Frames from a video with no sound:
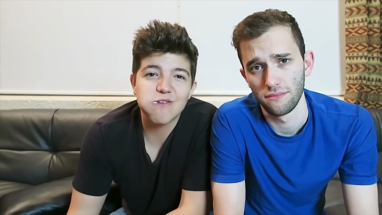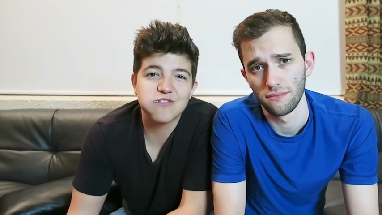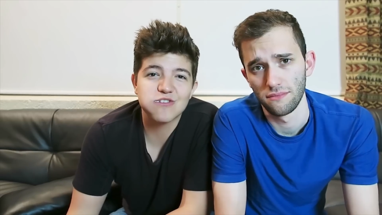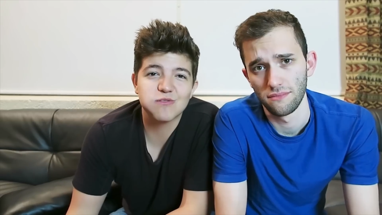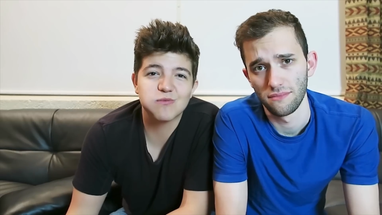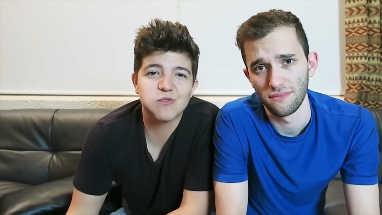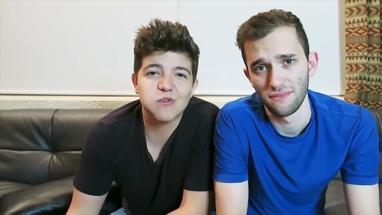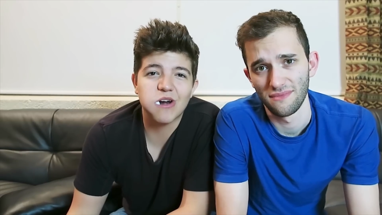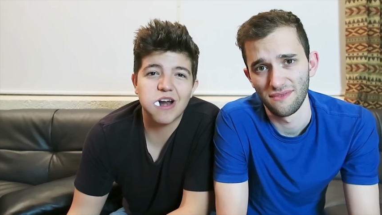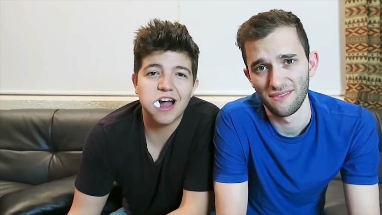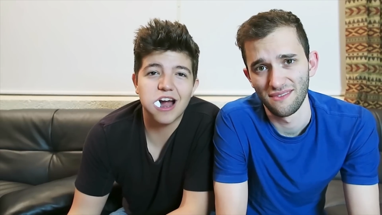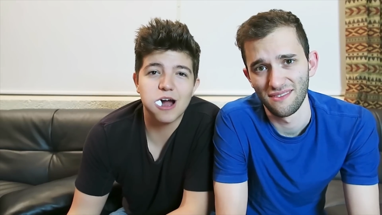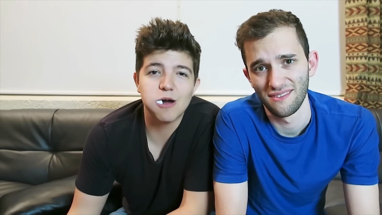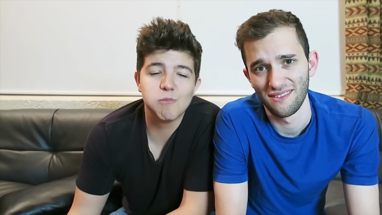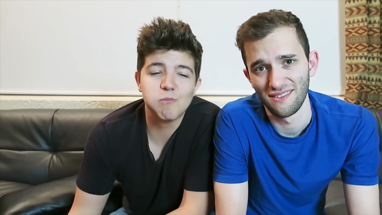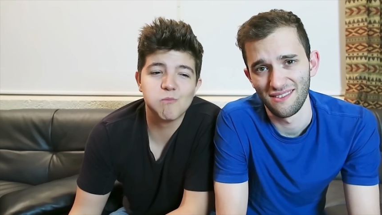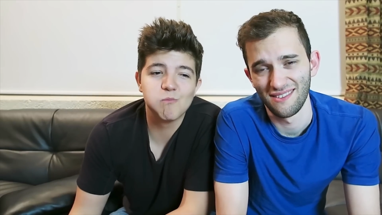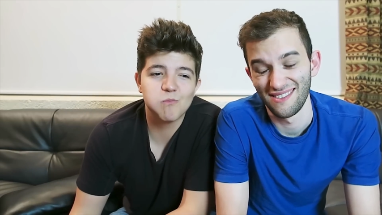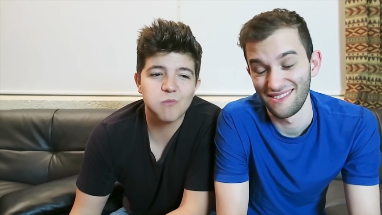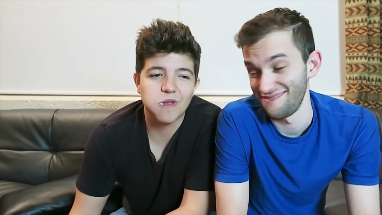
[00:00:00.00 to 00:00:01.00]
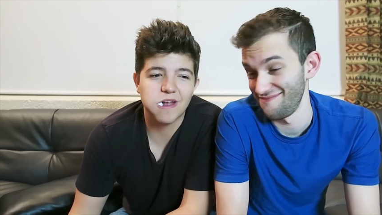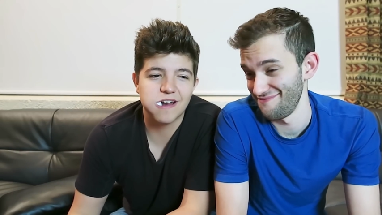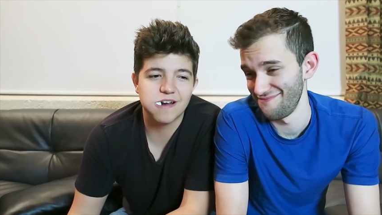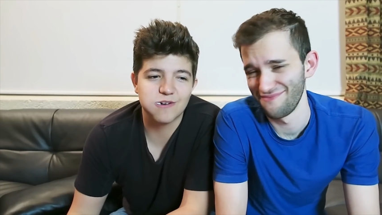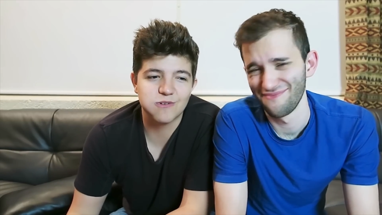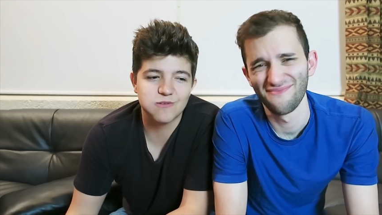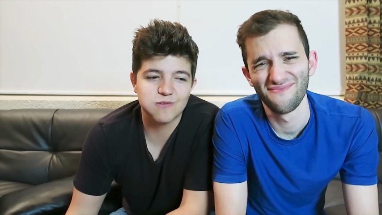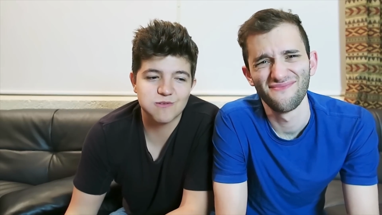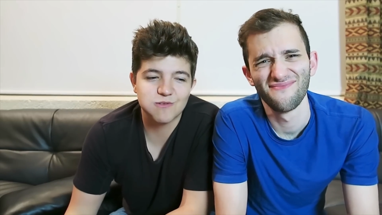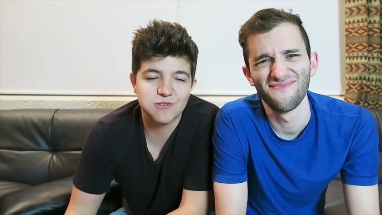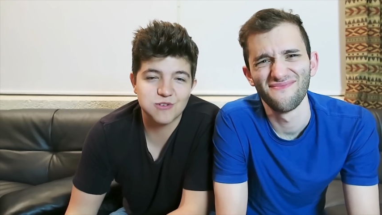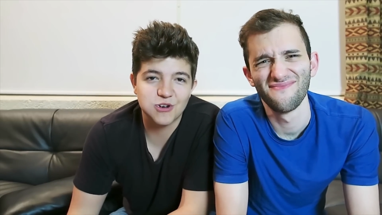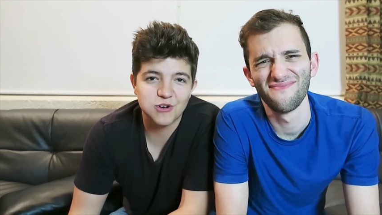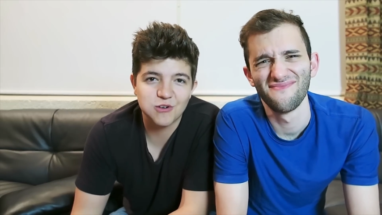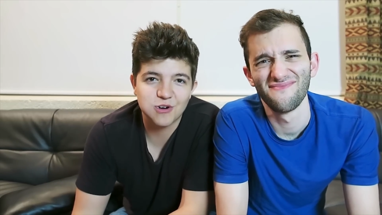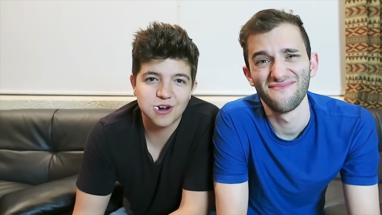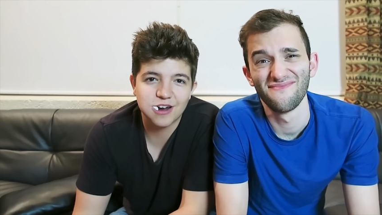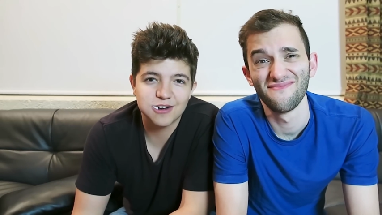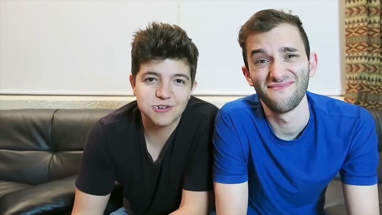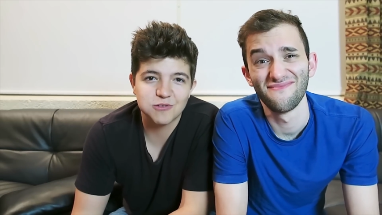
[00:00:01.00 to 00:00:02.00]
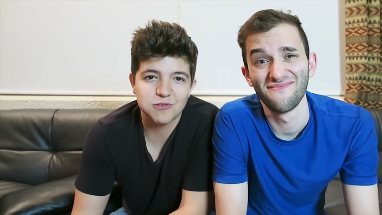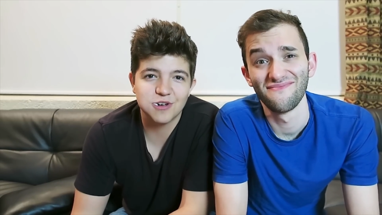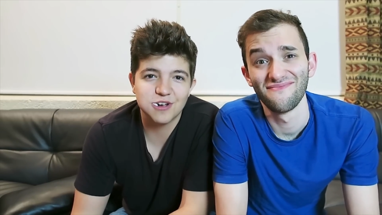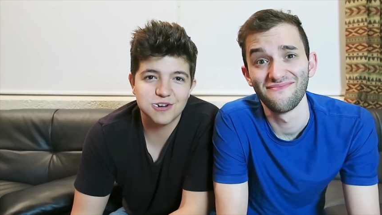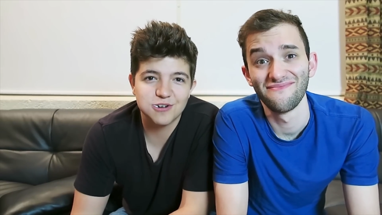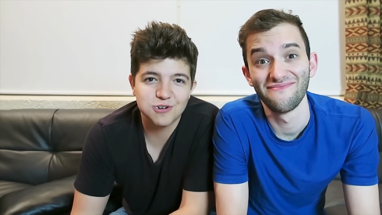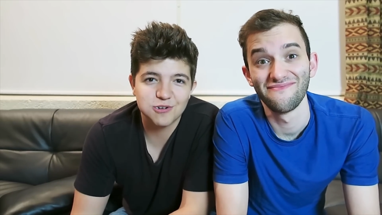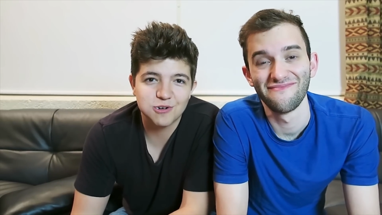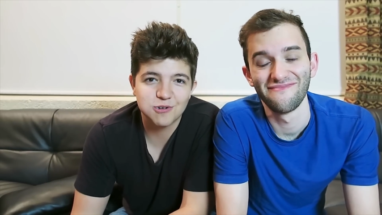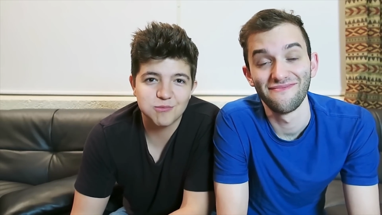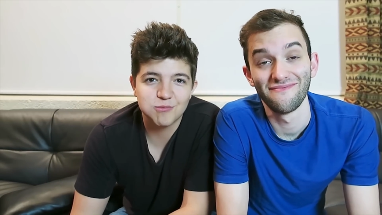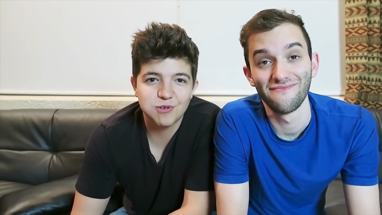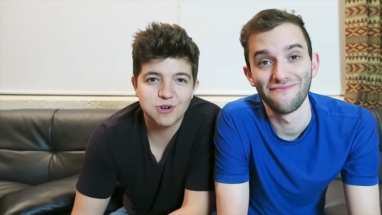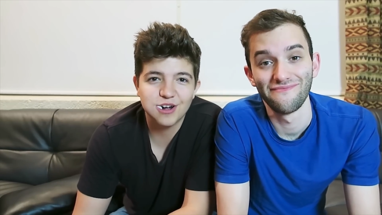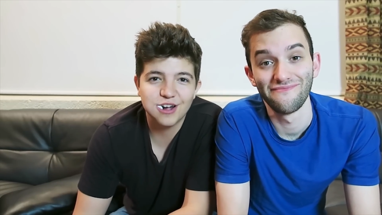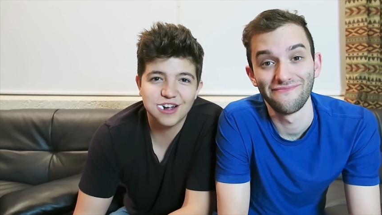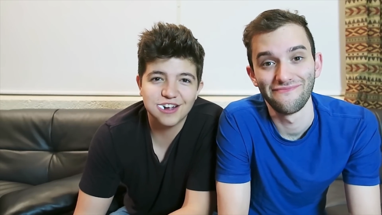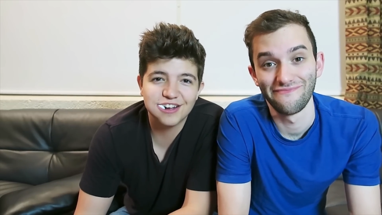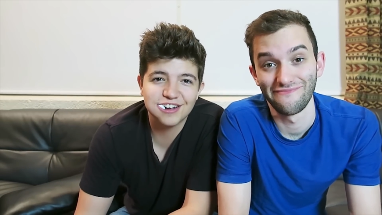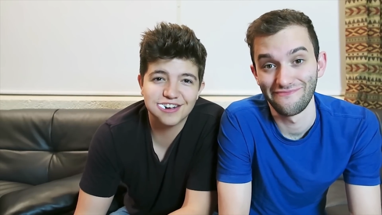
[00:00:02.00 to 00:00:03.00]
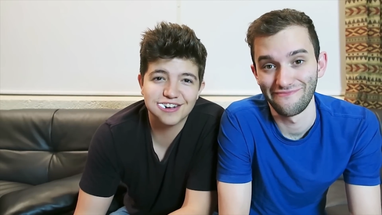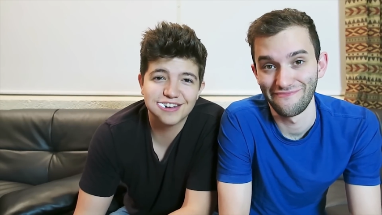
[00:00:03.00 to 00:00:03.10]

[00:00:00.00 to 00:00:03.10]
Speaker 1: Subscribe, and see you guys later. Bye.